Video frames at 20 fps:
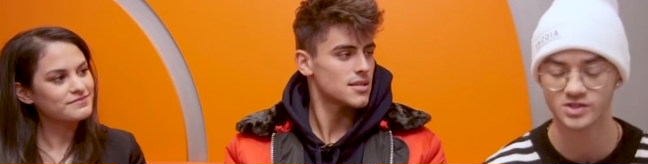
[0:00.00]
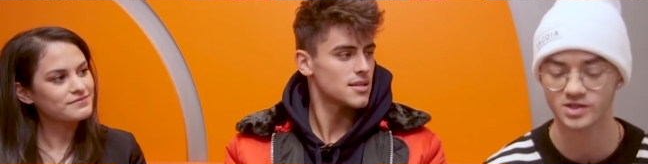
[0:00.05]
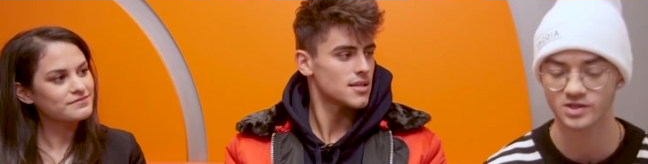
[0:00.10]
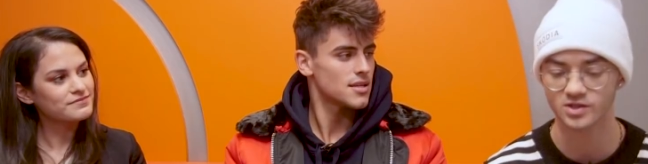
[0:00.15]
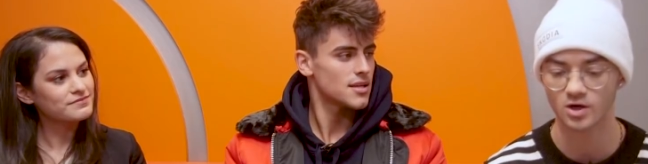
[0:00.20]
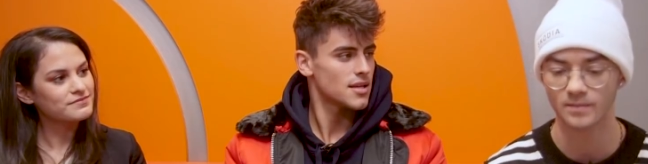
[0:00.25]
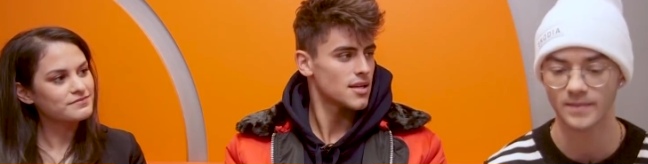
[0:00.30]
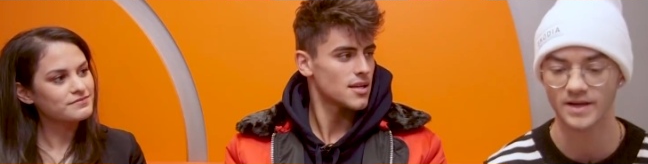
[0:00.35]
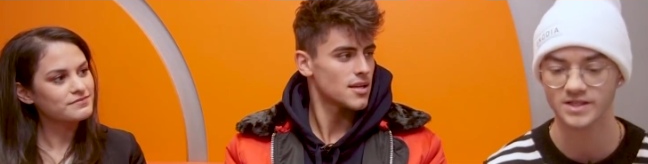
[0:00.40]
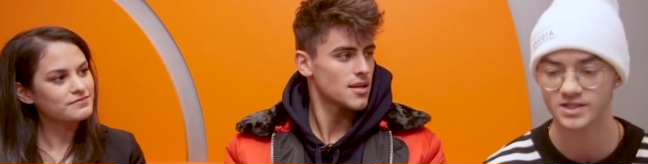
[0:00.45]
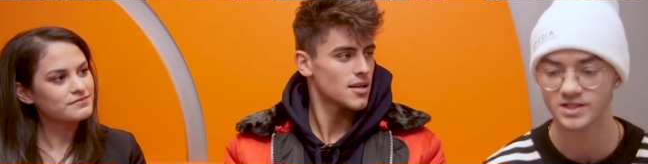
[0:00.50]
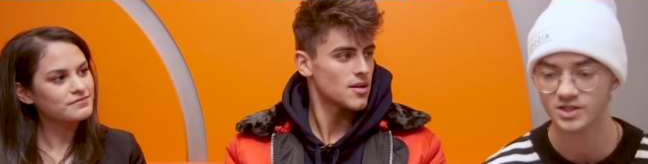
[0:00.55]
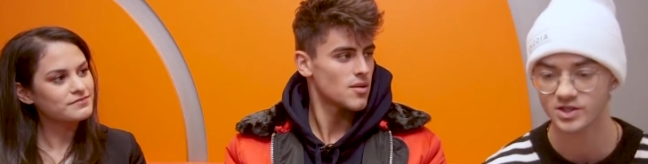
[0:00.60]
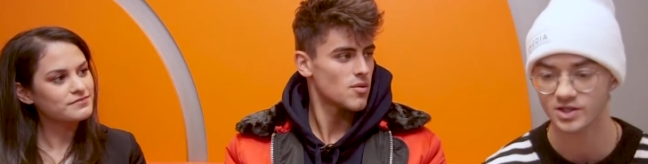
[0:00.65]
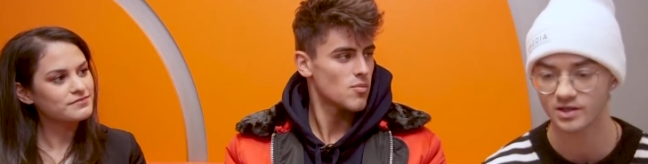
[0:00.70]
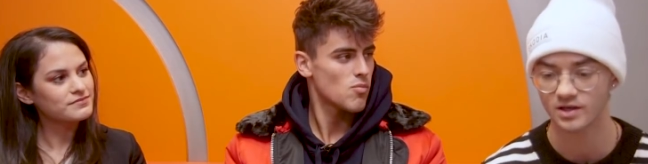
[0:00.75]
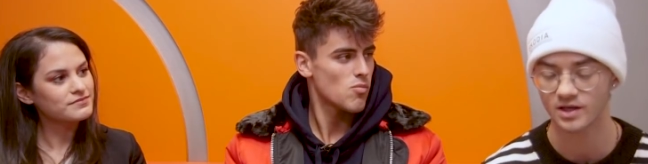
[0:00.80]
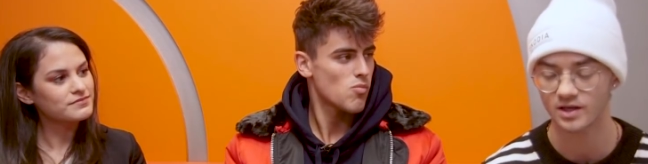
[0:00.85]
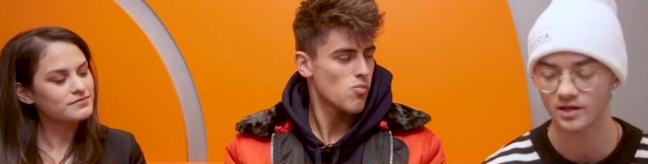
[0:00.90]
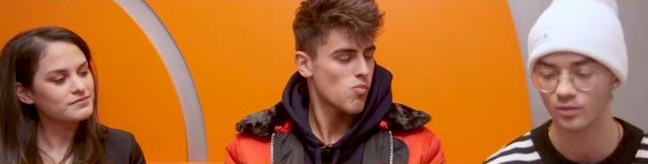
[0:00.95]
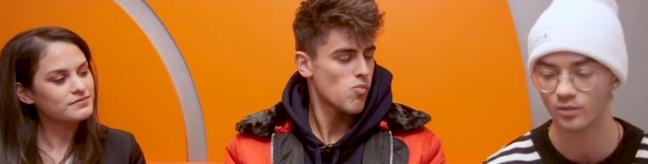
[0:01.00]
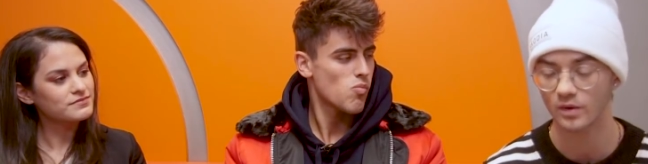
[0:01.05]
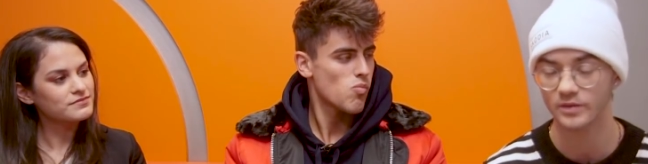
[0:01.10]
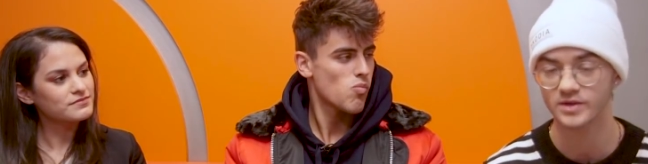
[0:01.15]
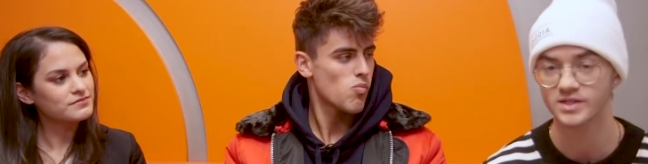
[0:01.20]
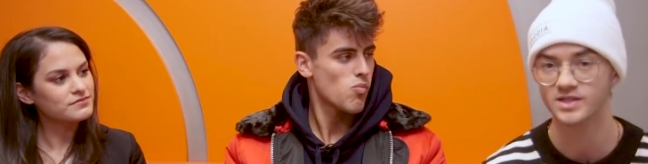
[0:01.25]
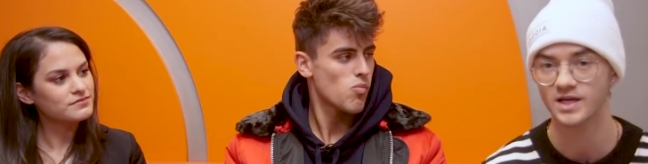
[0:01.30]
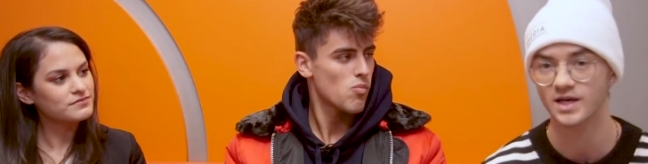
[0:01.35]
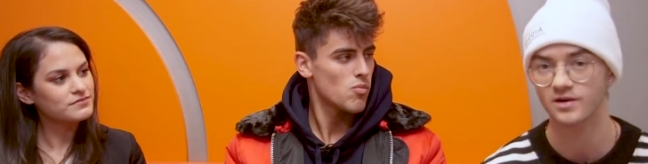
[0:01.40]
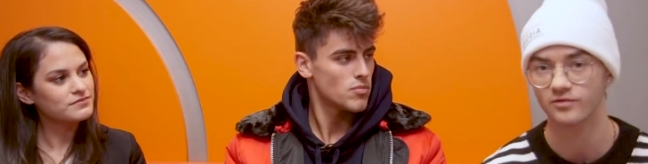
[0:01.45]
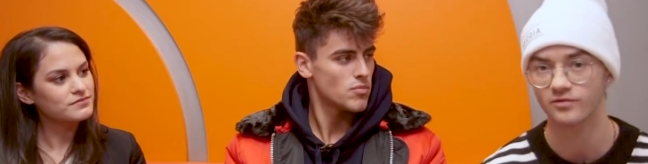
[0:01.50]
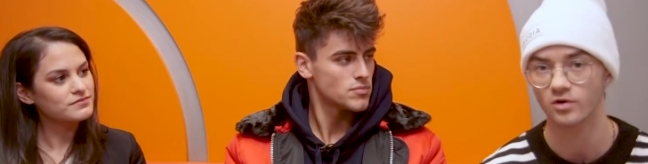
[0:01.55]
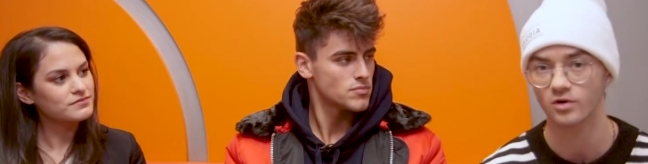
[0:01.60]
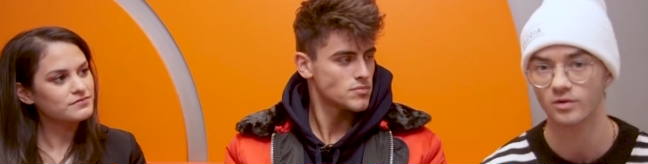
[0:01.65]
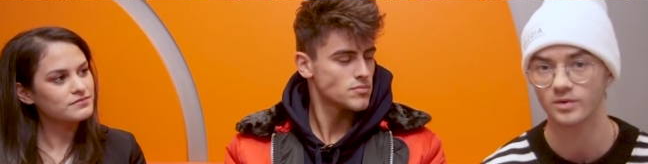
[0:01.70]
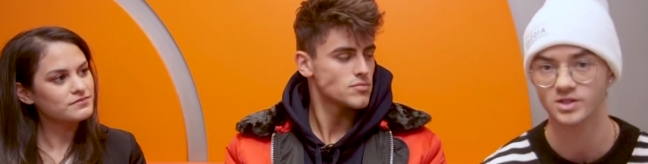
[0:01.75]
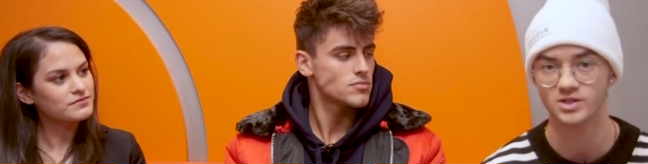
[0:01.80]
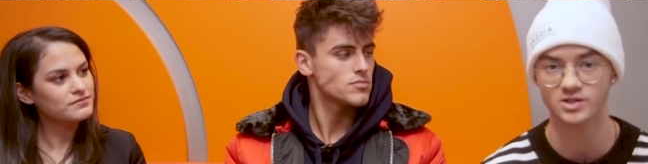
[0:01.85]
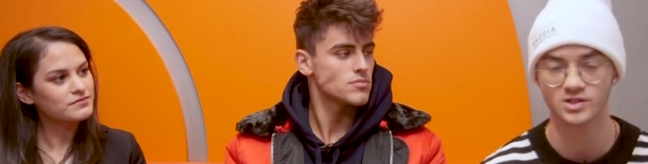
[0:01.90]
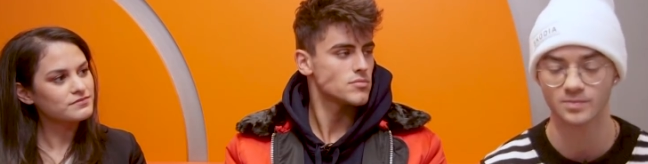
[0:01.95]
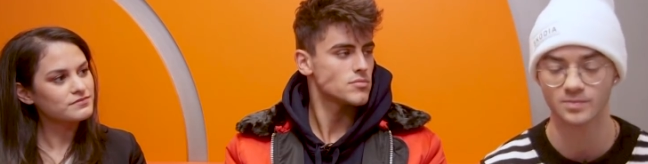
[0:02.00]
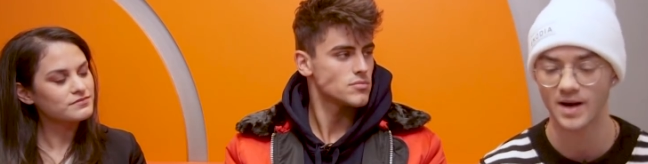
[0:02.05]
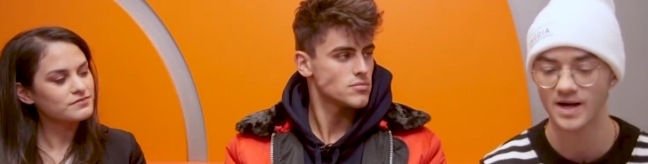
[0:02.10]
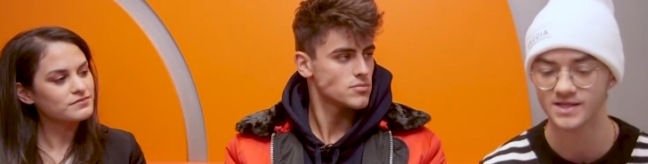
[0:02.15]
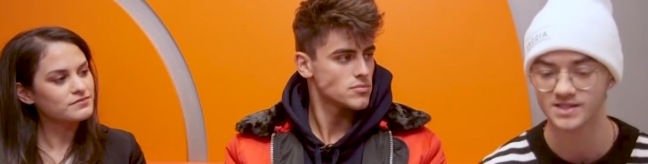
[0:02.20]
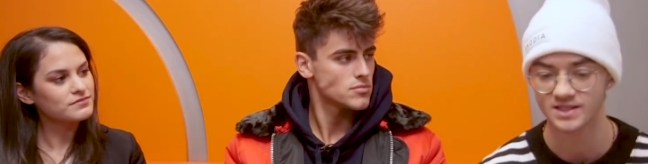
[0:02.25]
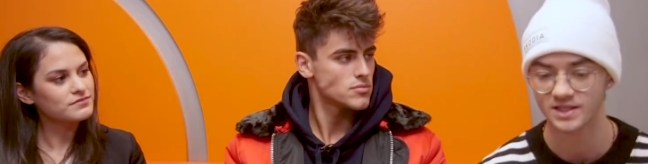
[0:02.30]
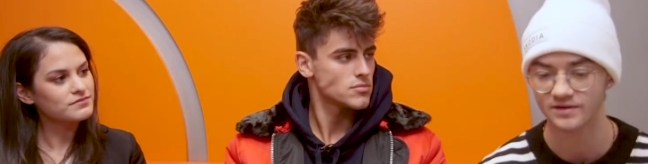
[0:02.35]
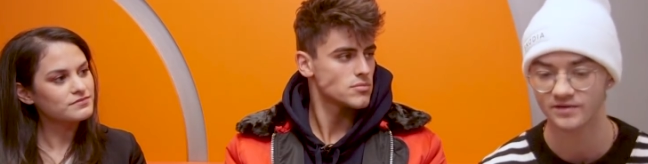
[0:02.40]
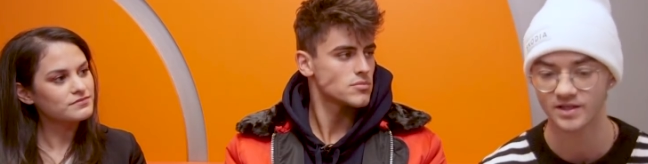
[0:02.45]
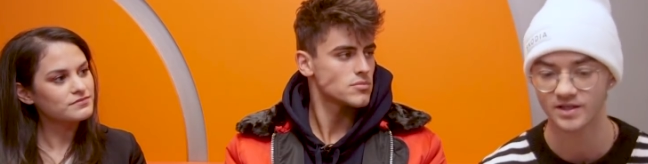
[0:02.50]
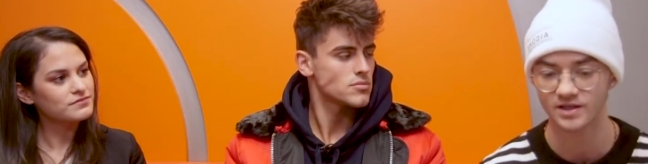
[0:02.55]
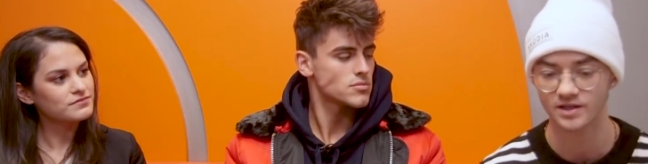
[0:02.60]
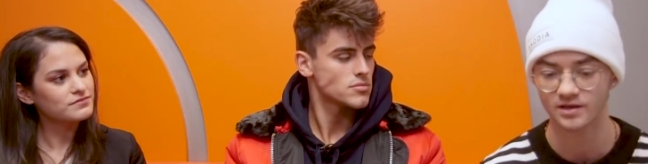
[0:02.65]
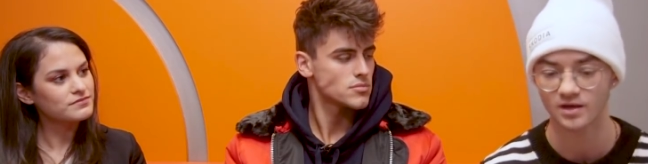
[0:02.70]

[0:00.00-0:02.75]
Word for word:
Speaker 1: is just our message and, and what we stand for, which is just positivity